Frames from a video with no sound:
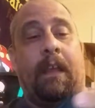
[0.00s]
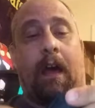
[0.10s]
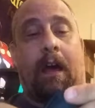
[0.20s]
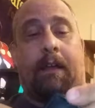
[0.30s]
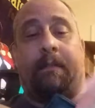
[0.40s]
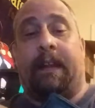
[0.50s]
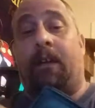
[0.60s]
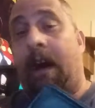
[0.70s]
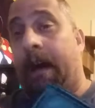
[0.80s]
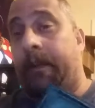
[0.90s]
I
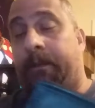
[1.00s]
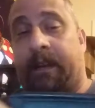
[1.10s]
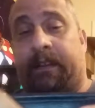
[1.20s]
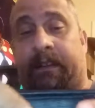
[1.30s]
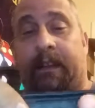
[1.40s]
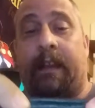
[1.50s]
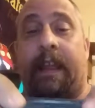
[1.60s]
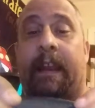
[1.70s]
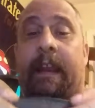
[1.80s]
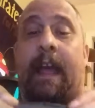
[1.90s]
know how to fix it,
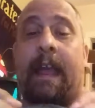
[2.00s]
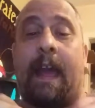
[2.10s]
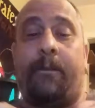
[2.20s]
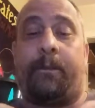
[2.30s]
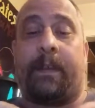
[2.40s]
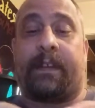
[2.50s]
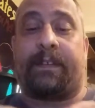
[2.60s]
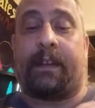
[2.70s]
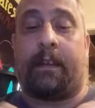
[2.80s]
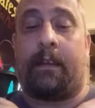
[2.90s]
and I have
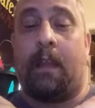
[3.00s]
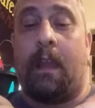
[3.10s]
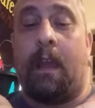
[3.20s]
fixed it.